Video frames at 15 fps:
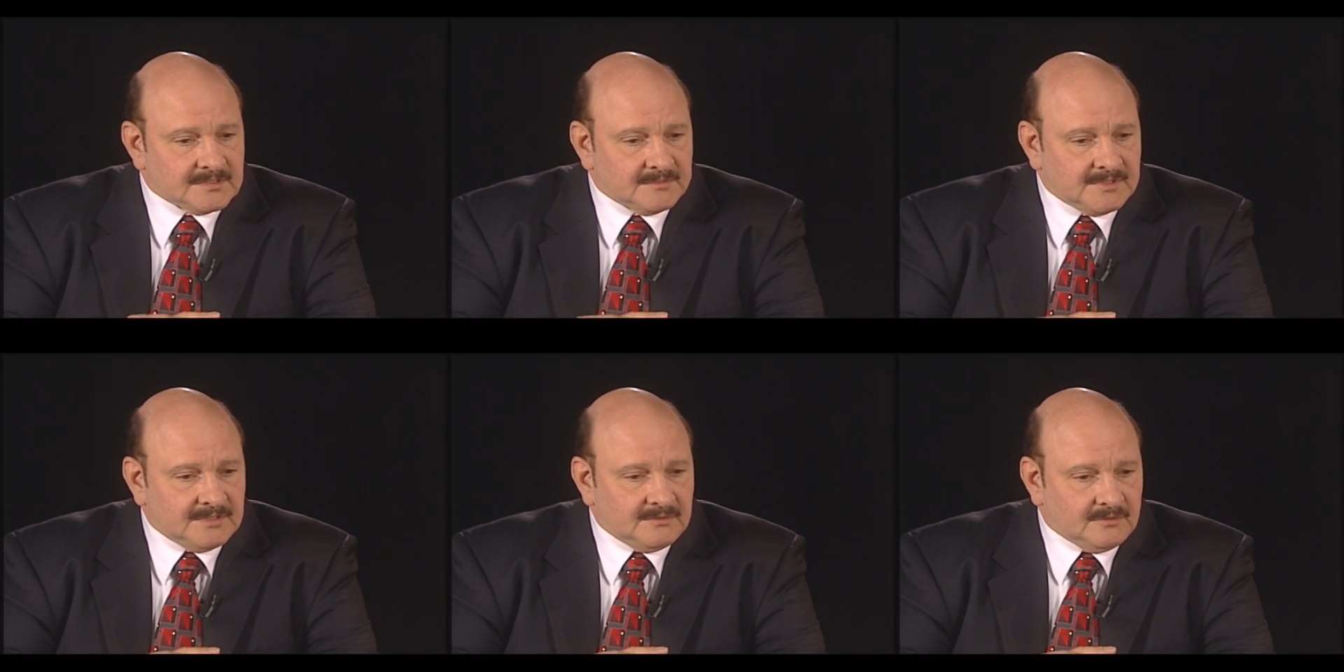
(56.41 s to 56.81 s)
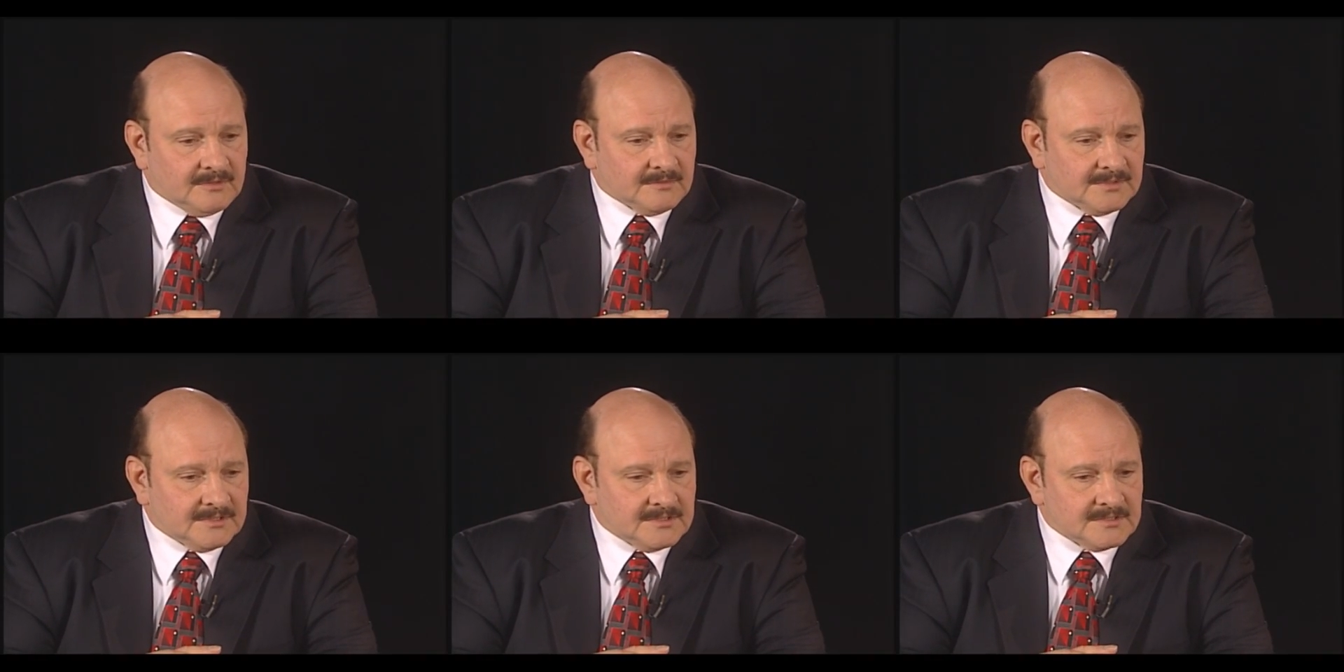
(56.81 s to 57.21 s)
I mean,
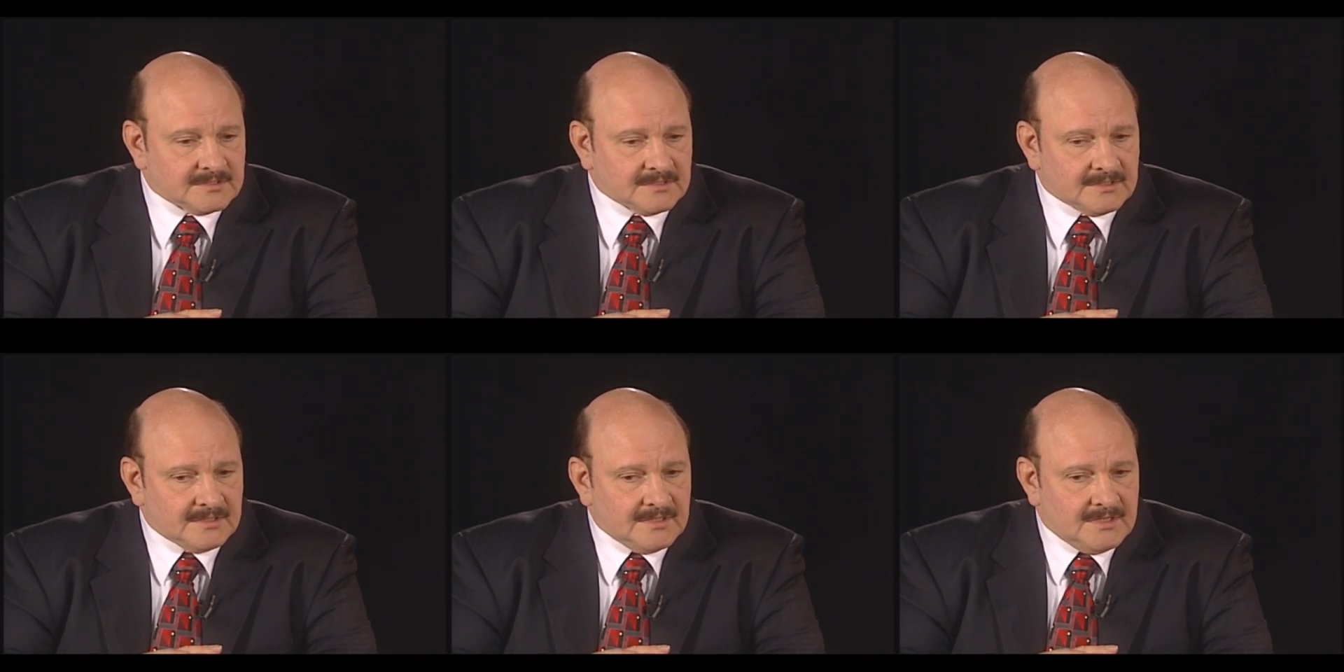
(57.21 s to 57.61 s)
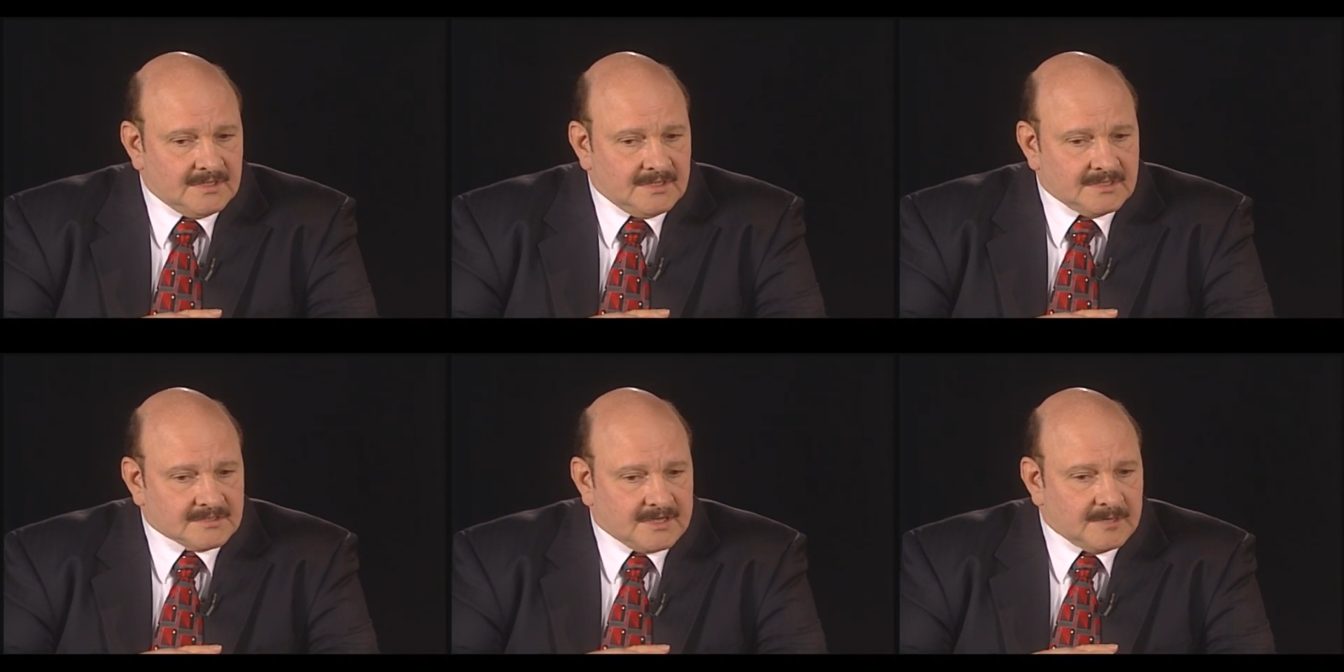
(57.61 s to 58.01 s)
normal is,
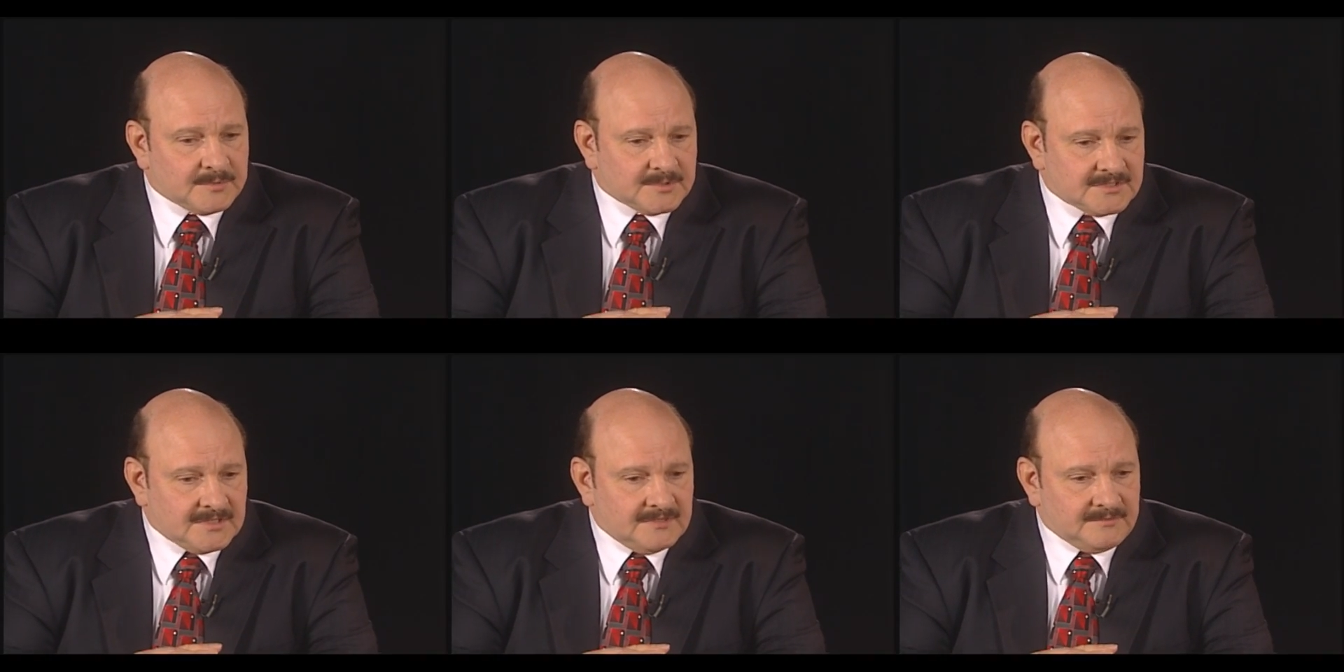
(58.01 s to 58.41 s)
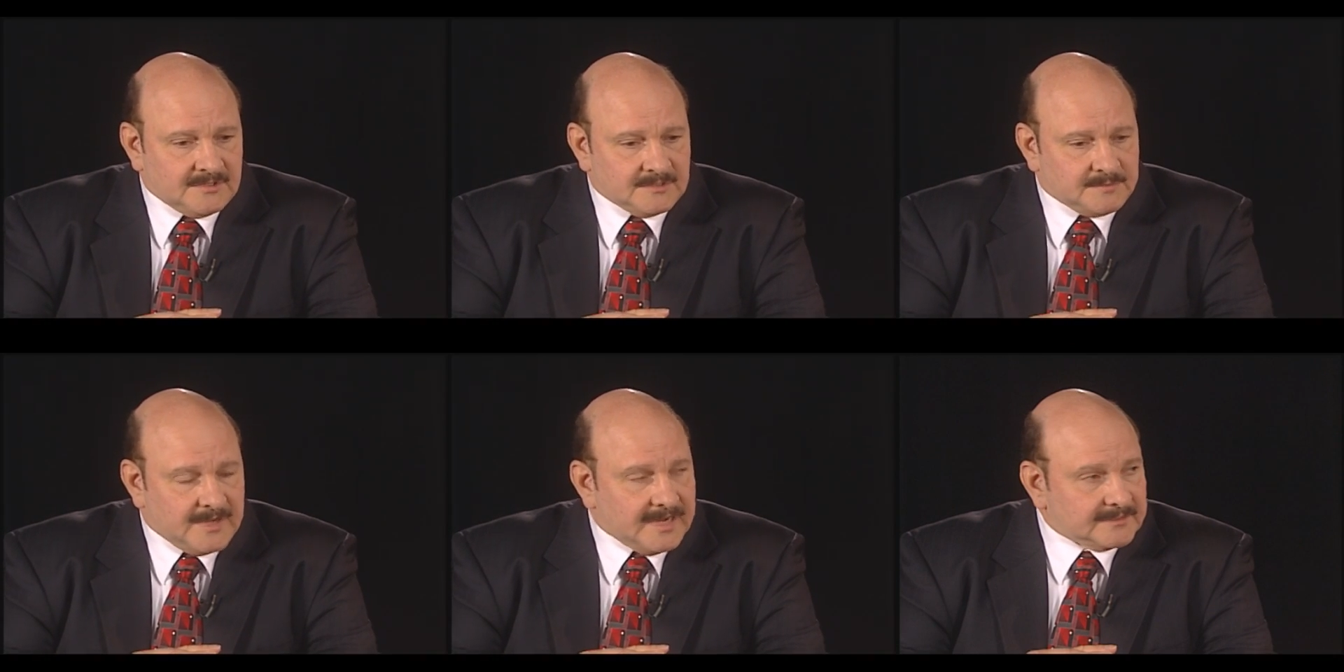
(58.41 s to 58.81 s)
as I perceive it,
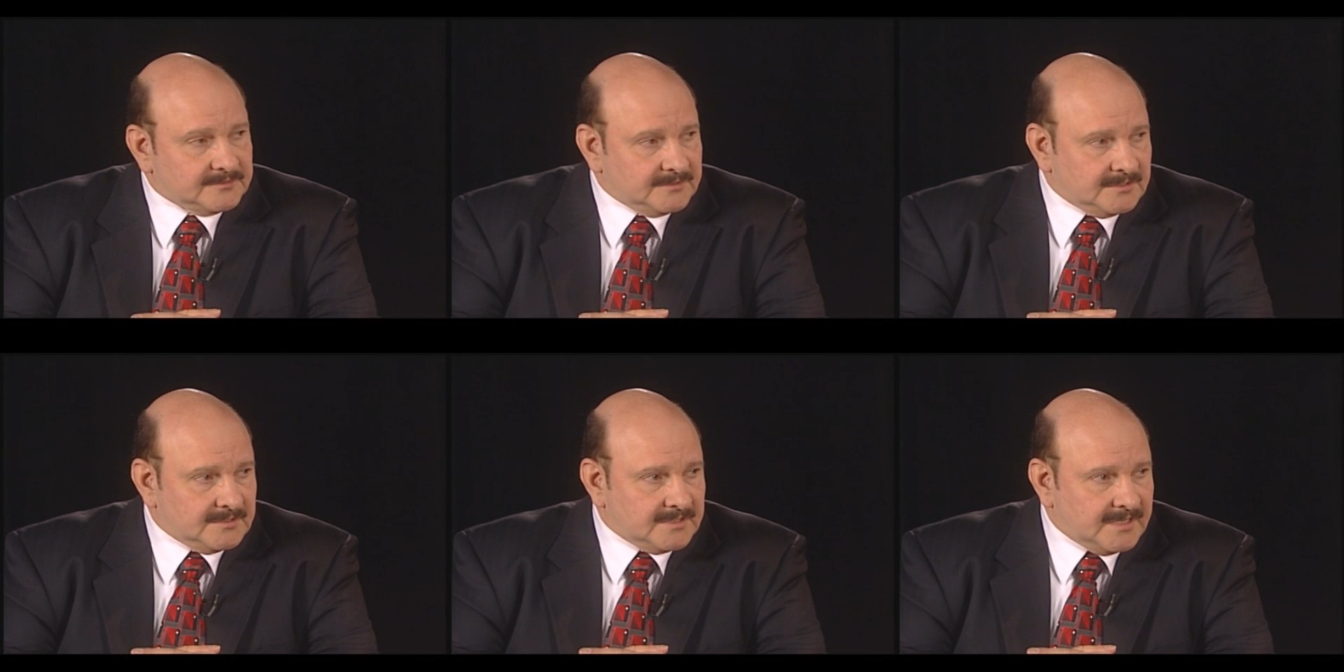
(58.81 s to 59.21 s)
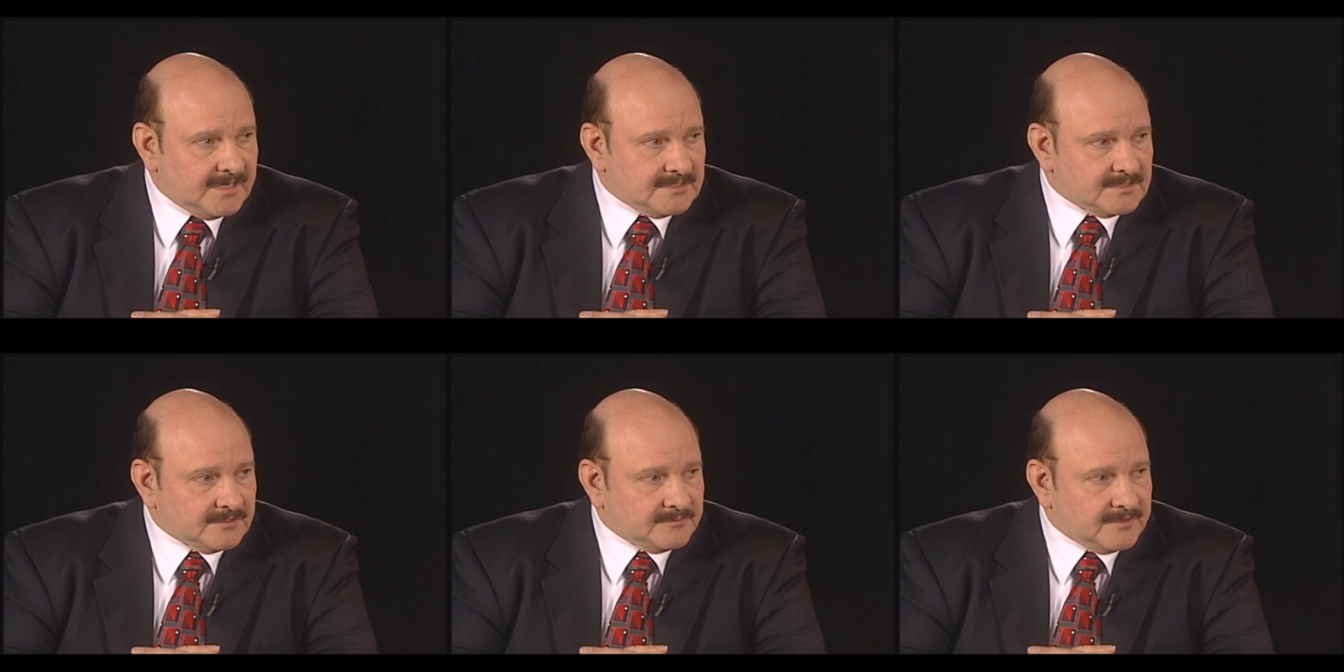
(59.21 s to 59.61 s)
is back to the
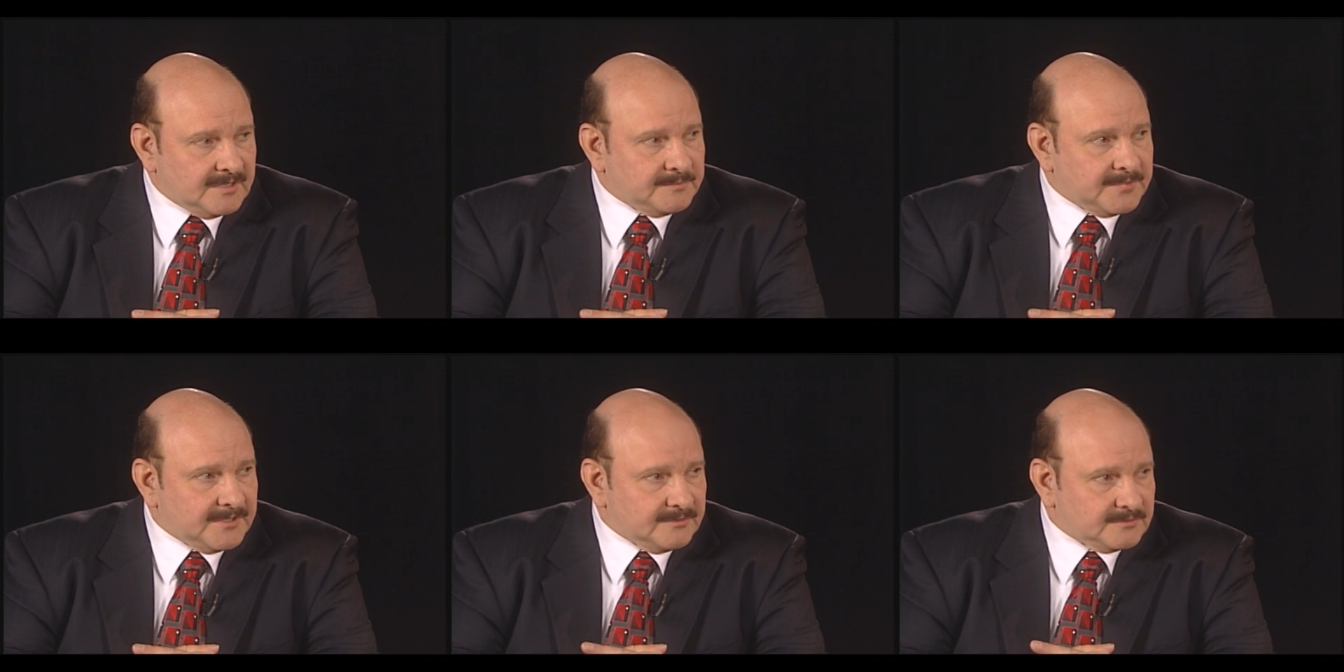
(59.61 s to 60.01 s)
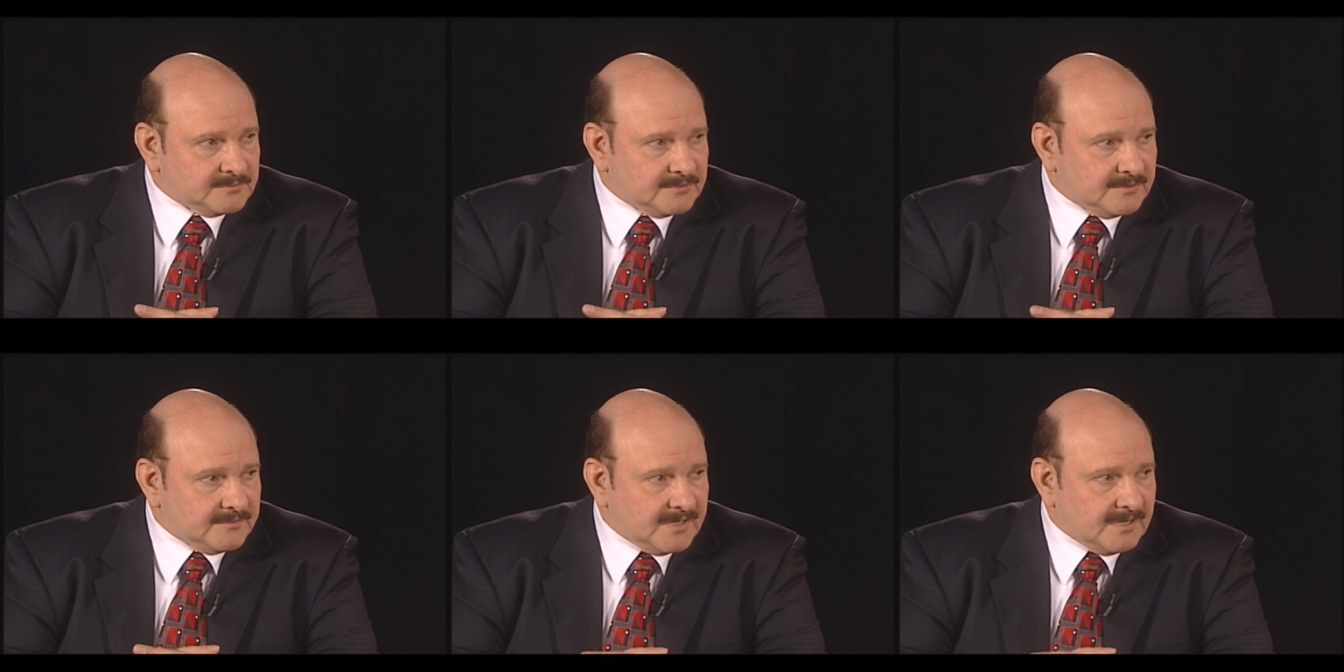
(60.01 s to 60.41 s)
days our grandparents
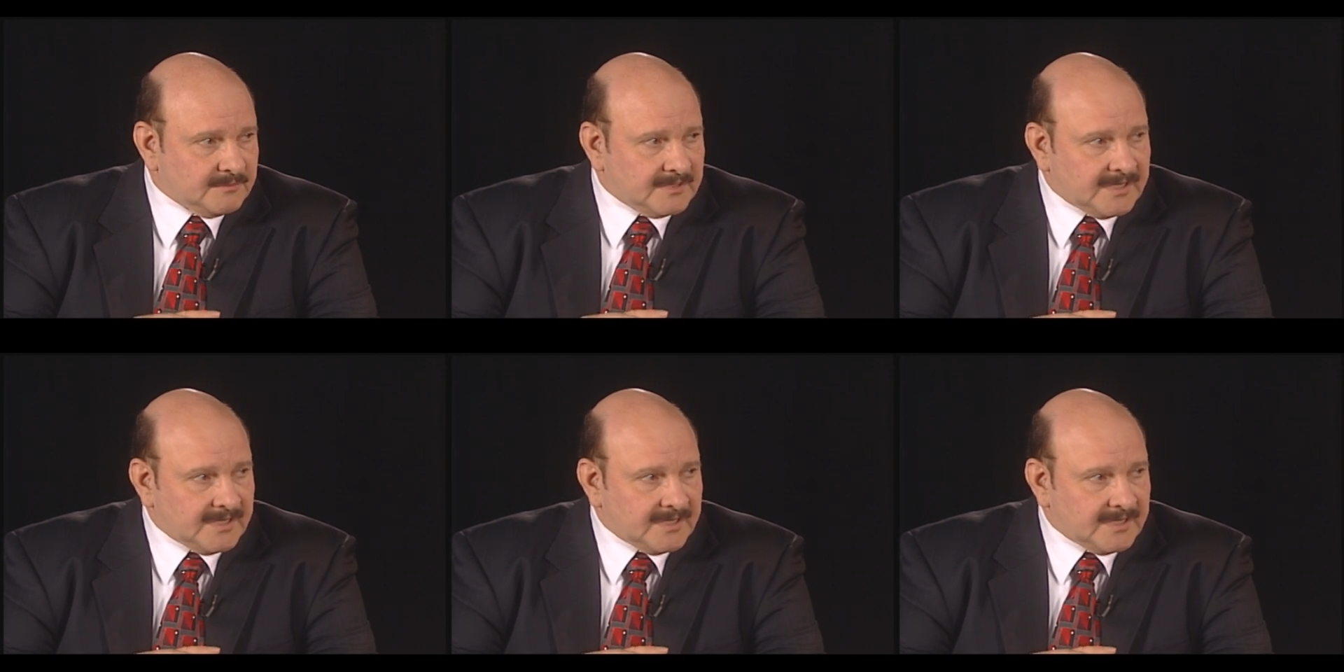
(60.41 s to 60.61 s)
were around.